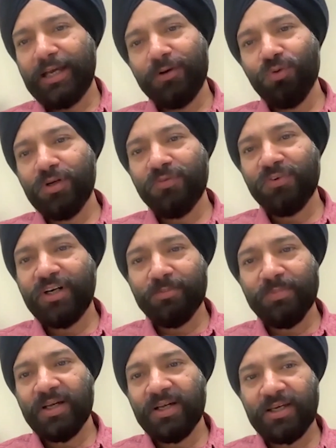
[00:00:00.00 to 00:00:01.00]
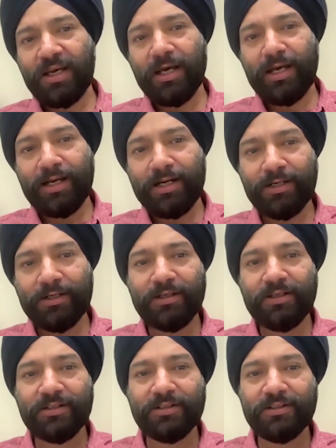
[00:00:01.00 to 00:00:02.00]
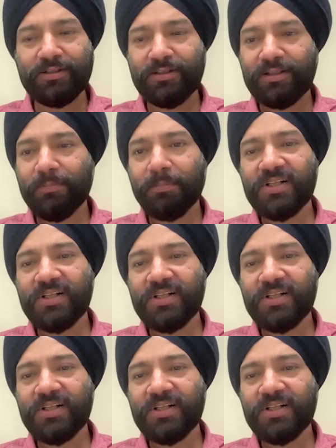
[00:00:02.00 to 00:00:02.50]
annual feedback and the